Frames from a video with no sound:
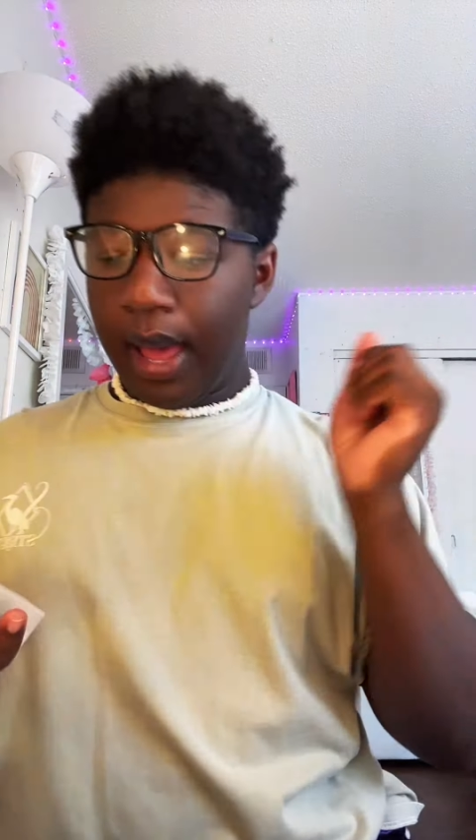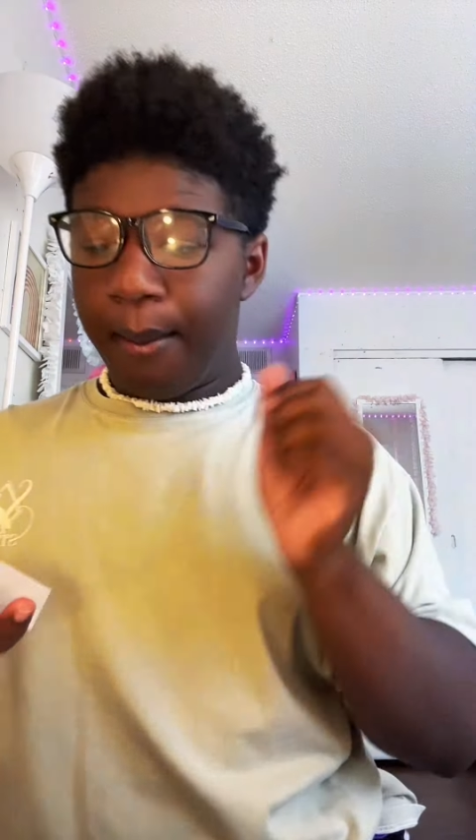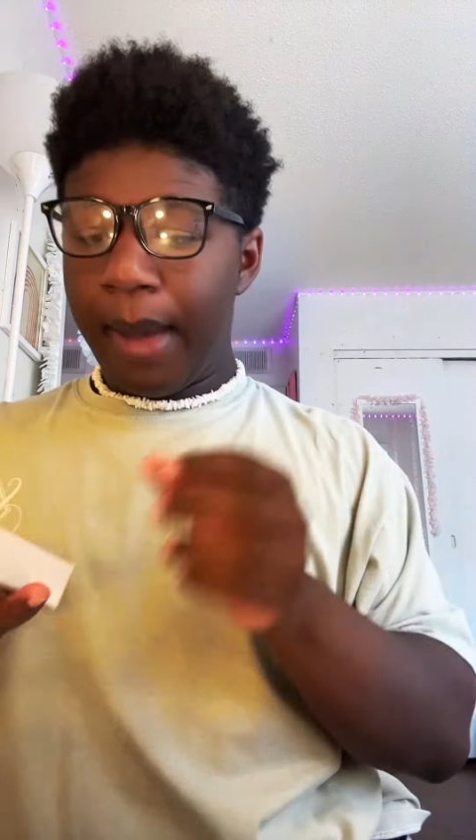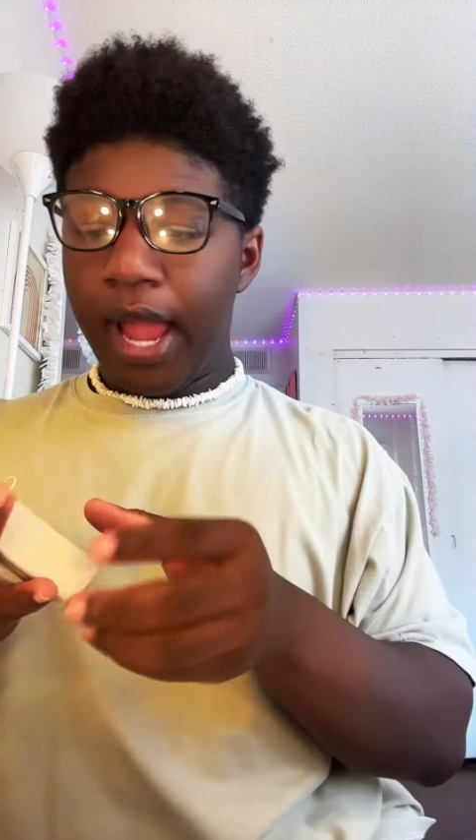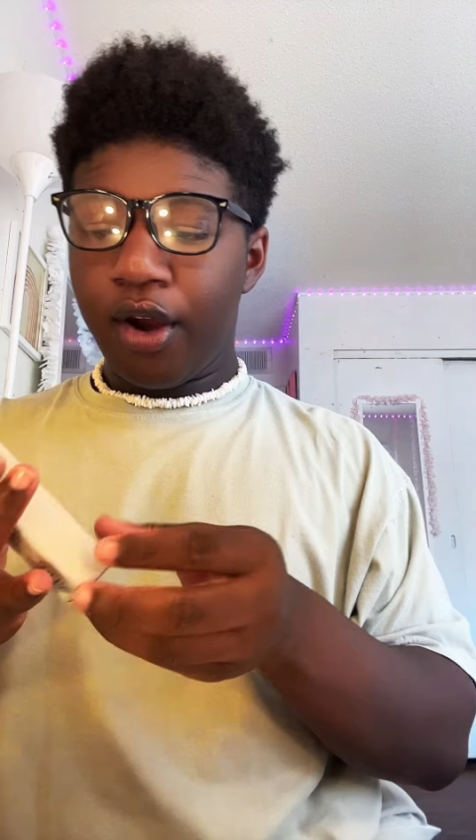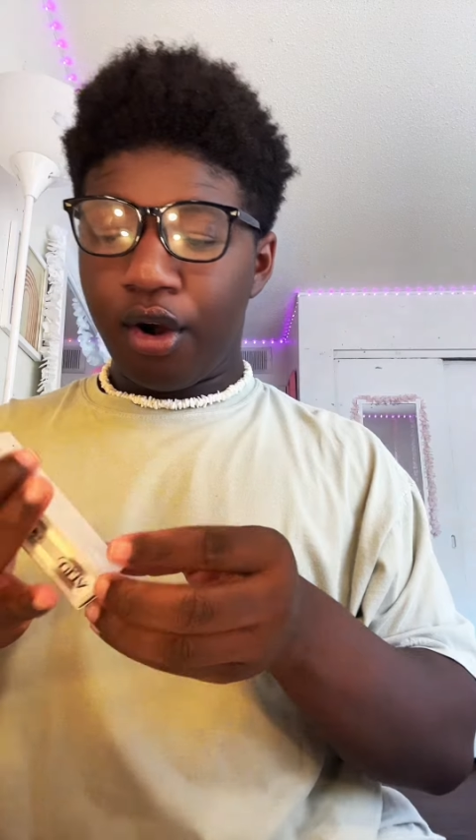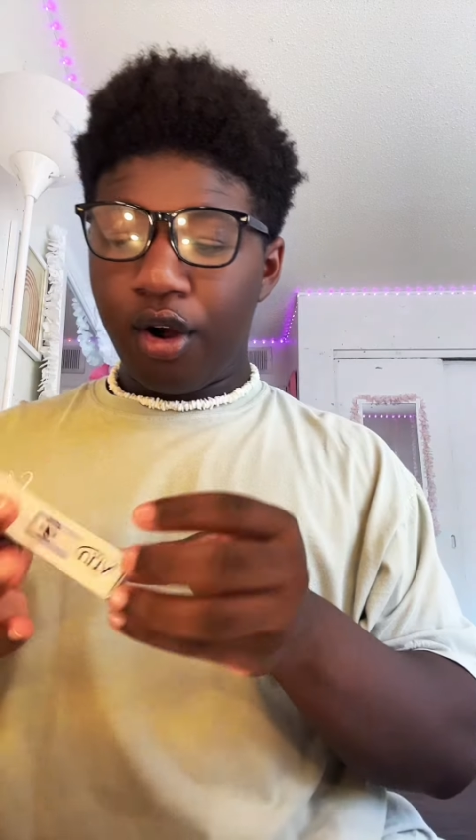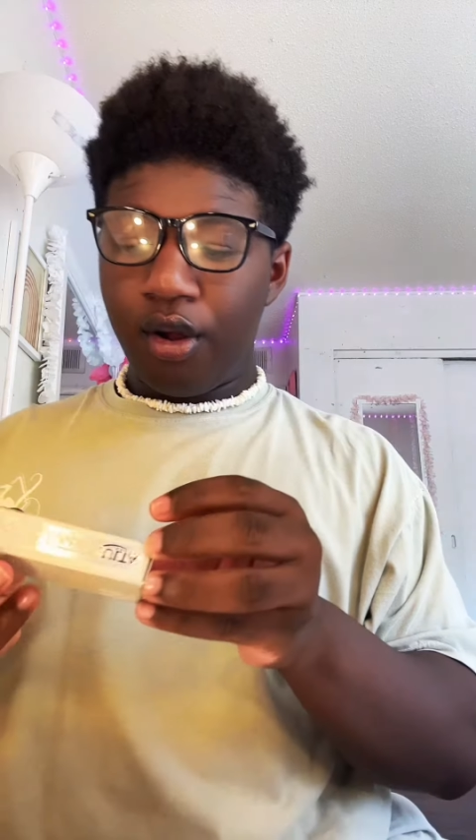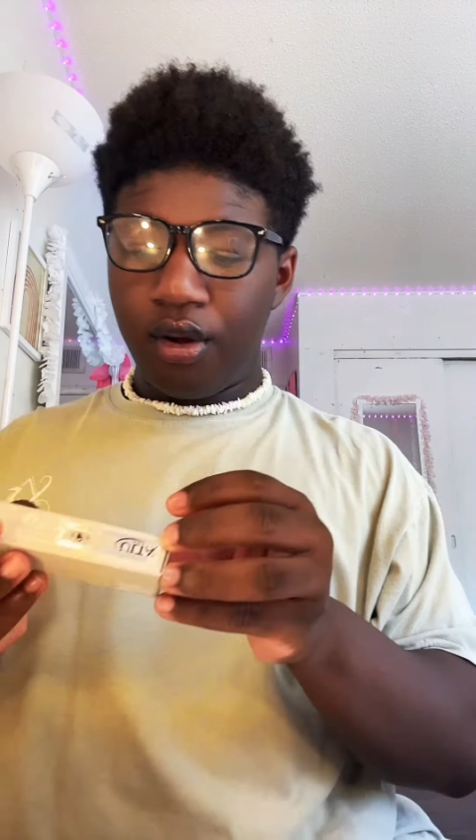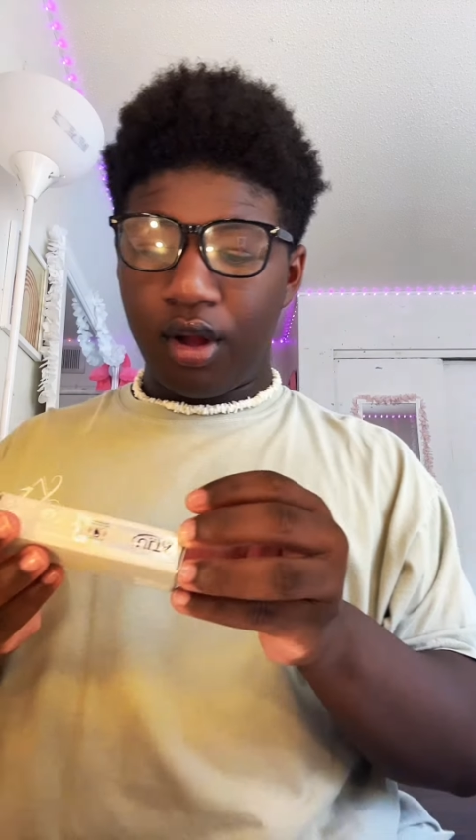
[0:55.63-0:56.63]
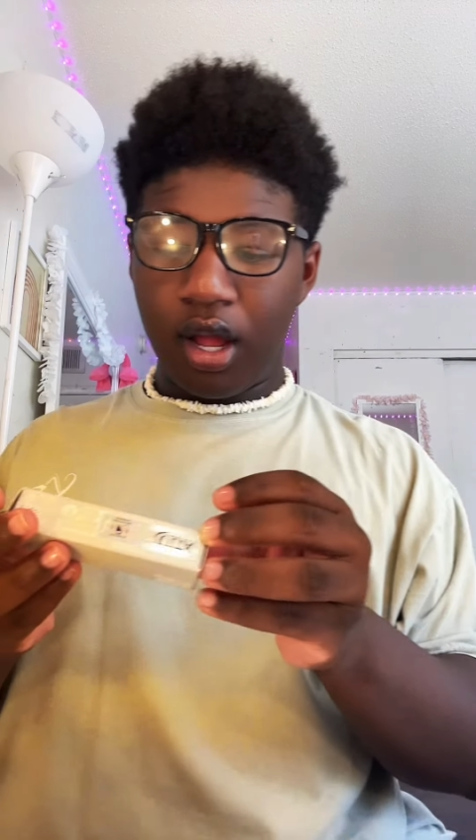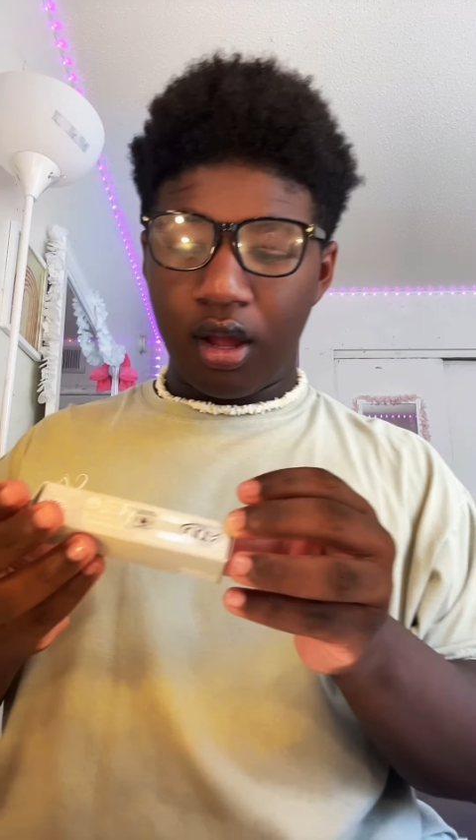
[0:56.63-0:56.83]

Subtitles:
My girl,